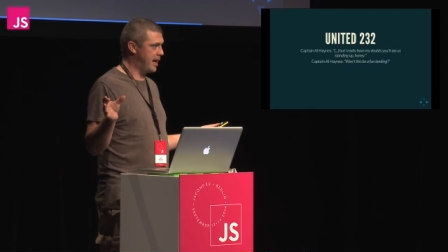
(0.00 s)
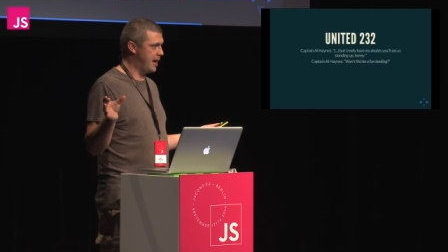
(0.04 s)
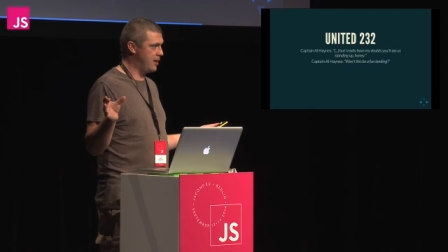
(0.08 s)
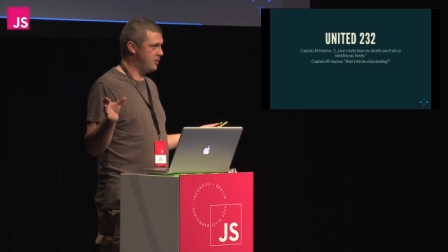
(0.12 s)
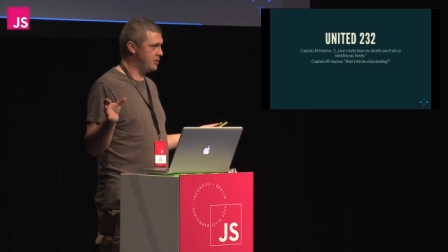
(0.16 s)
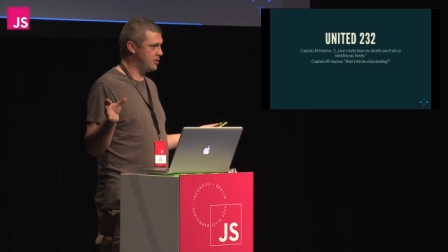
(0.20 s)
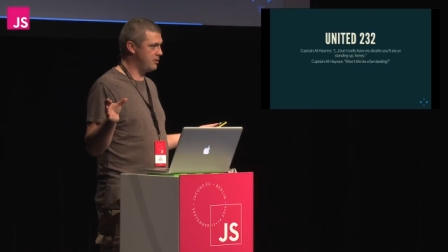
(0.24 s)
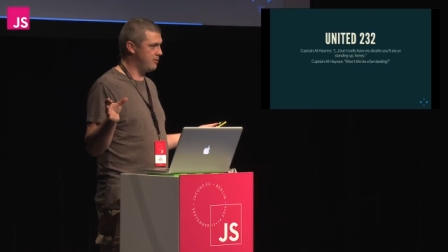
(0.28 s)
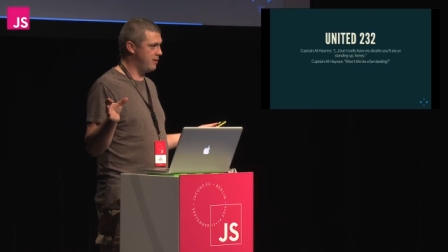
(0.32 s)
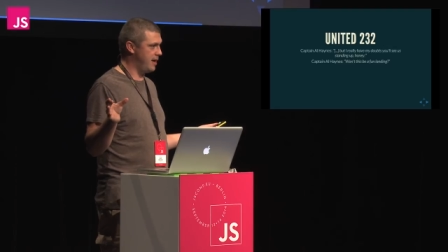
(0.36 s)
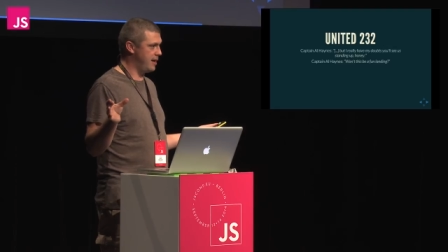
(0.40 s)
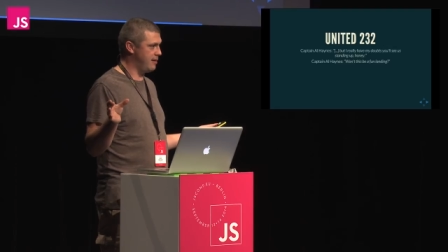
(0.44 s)

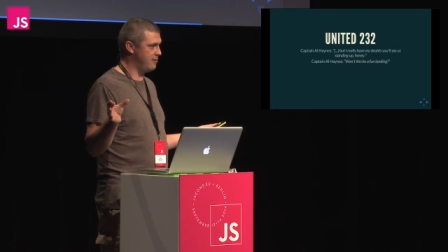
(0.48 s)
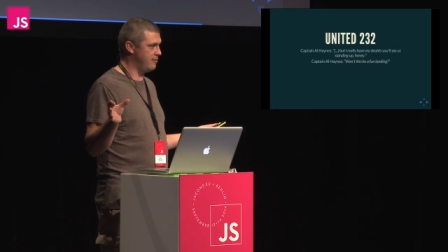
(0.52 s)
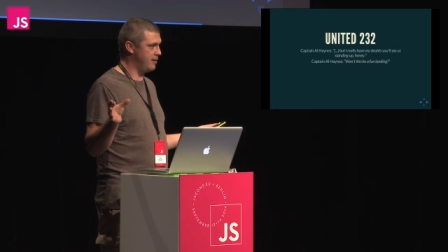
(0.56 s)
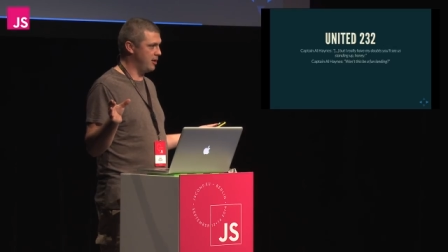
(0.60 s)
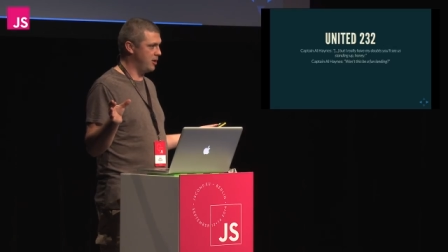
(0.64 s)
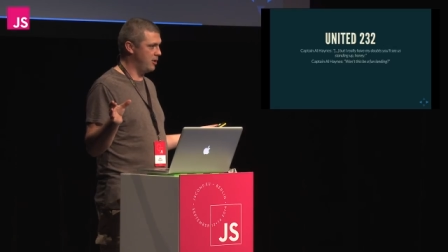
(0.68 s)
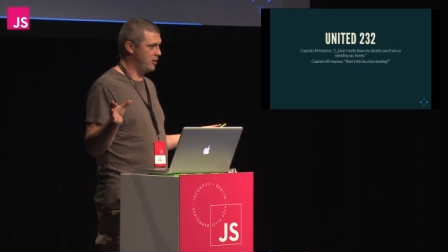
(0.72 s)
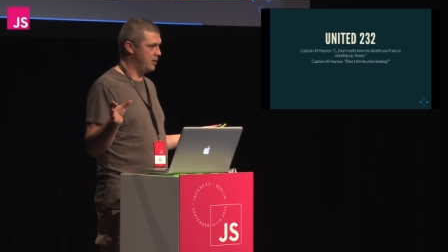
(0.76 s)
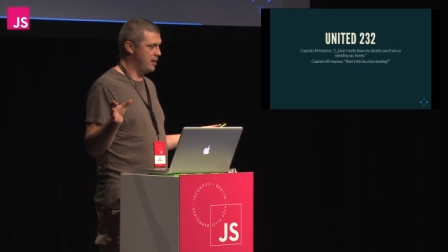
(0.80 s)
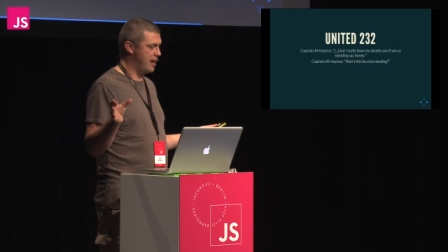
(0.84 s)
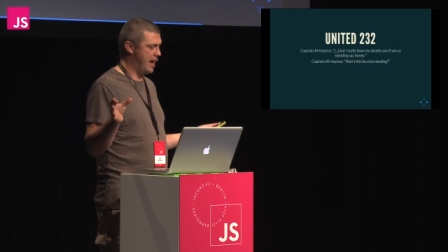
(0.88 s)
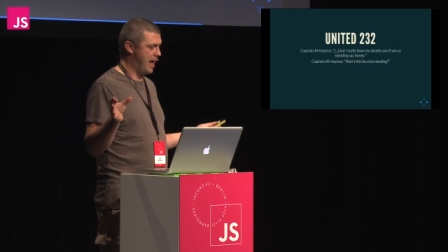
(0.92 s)
outer,
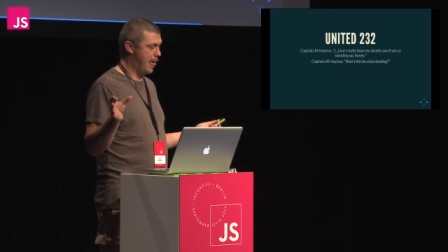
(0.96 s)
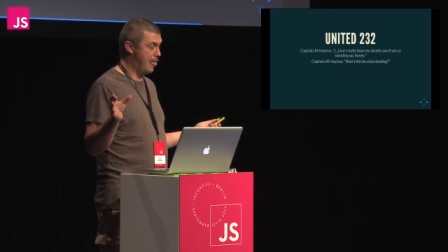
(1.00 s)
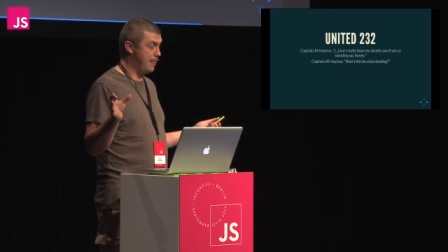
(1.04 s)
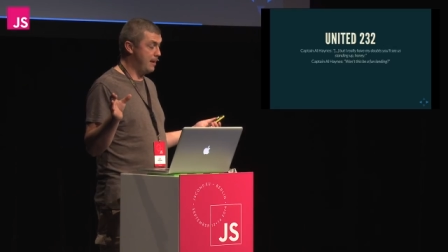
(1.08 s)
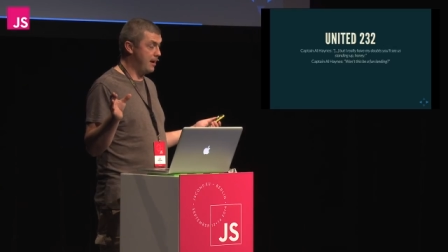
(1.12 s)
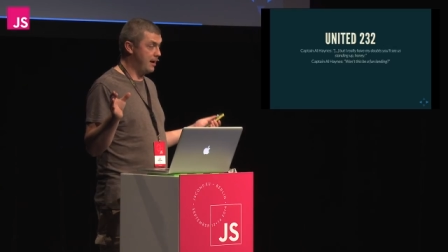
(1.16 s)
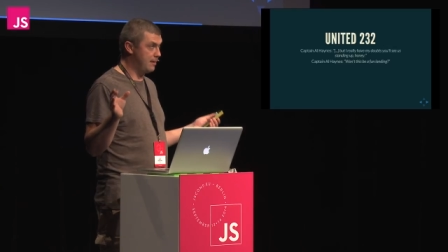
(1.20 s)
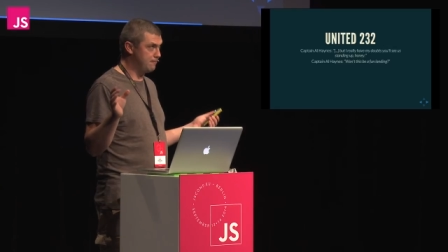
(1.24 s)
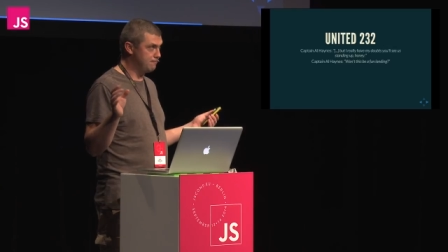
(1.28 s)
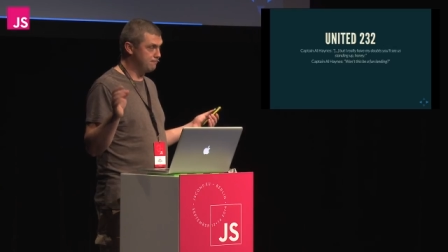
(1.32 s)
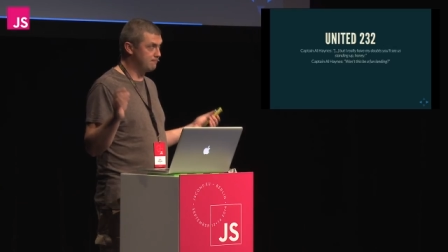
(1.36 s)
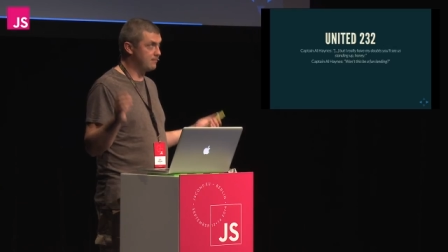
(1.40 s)
uh,
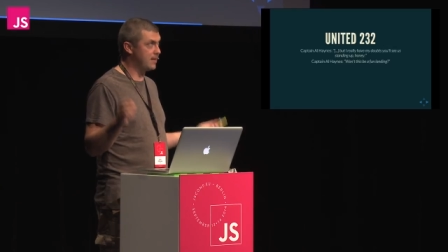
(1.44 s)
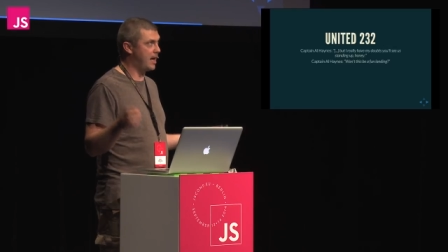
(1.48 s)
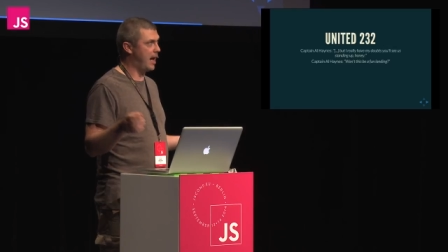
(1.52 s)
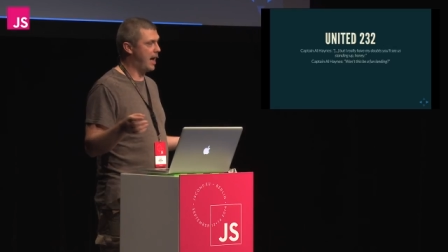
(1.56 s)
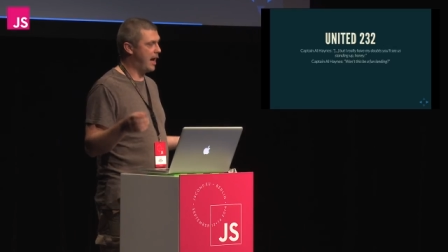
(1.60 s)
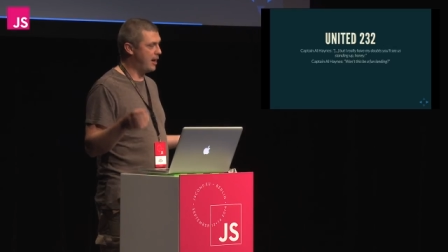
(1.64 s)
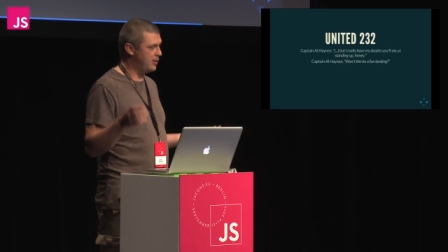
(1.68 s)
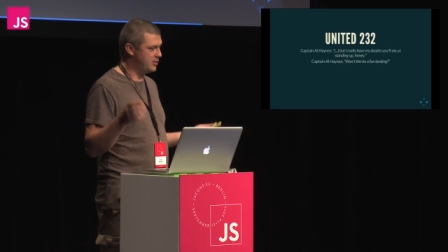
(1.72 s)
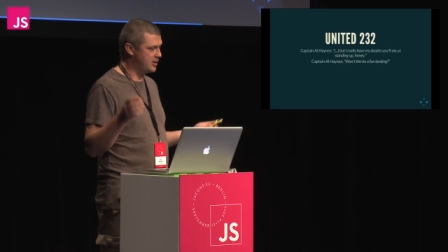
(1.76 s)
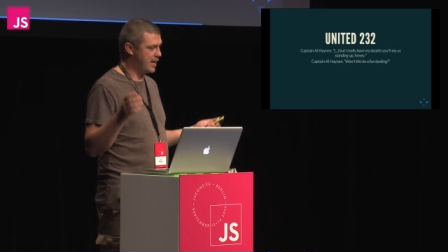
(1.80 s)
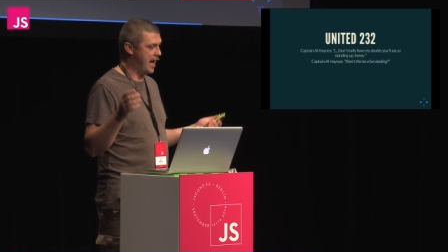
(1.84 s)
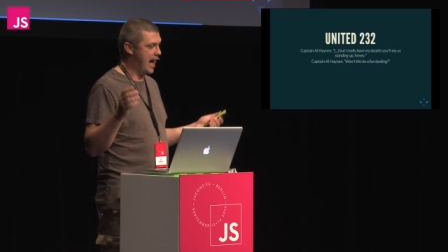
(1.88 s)

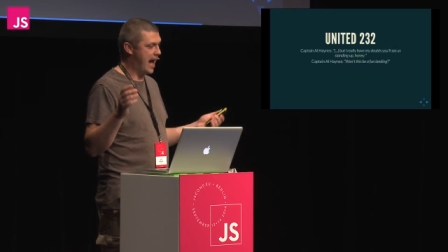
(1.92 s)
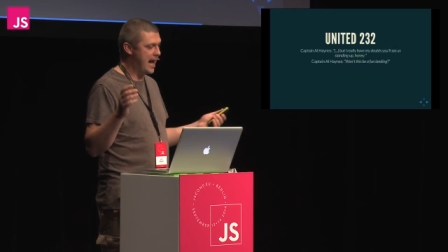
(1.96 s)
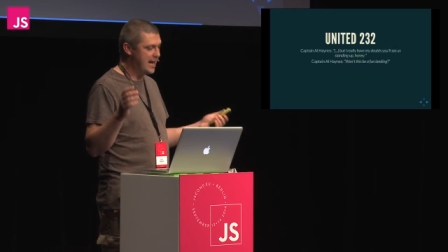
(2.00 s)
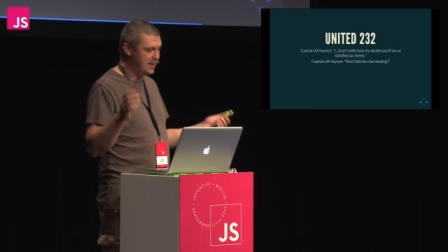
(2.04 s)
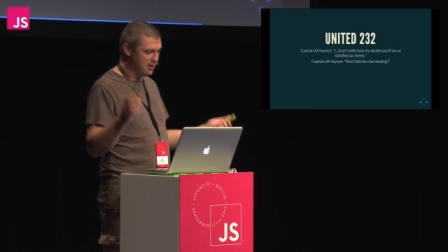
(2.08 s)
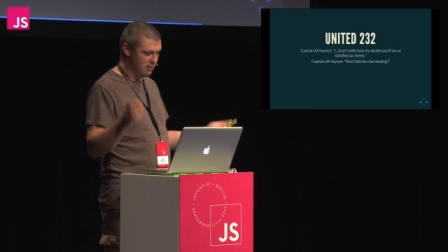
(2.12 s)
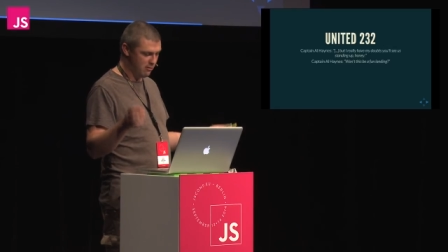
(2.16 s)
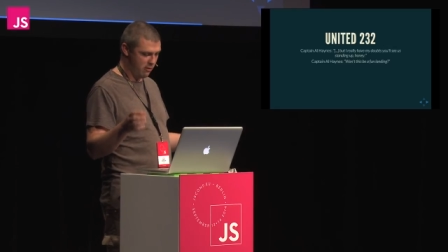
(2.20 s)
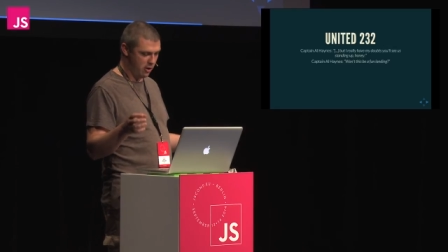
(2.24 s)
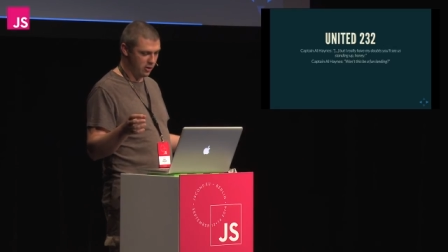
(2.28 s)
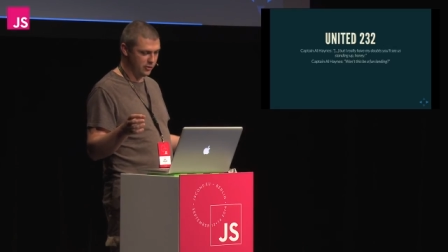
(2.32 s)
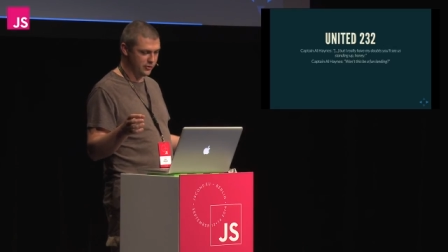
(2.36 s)
outer
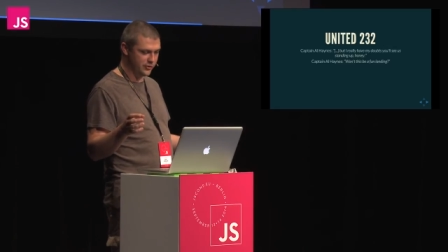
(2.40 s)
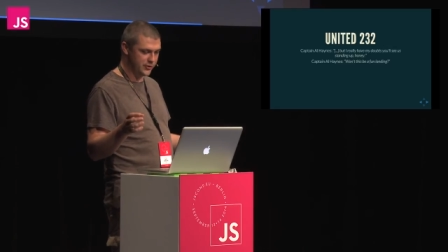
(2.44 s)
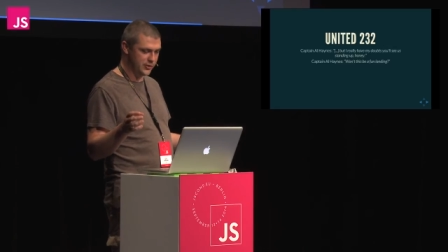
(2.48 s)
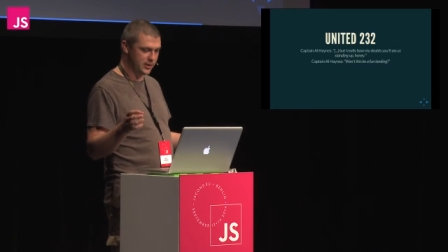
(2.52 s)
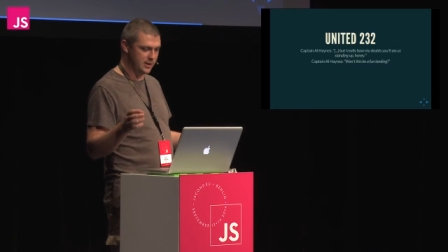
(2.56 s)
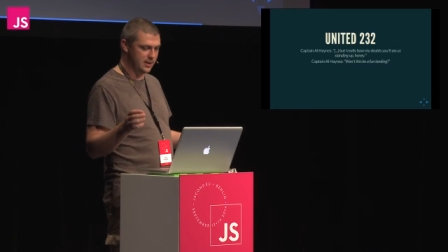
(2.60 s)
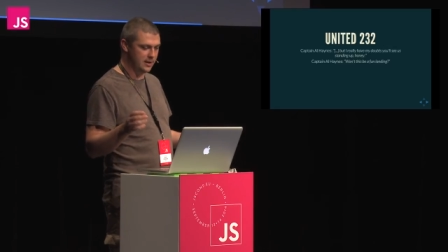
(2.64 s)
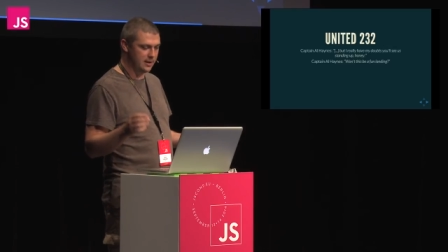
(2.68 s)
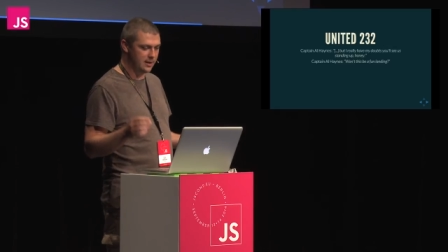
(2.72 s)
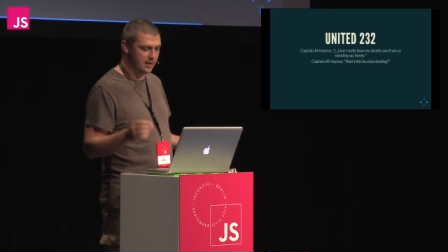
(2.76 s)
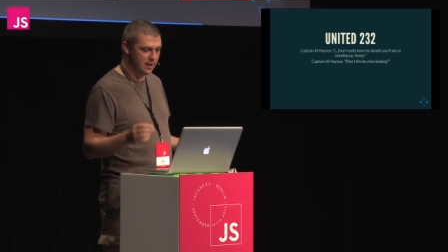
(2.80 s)
ailerons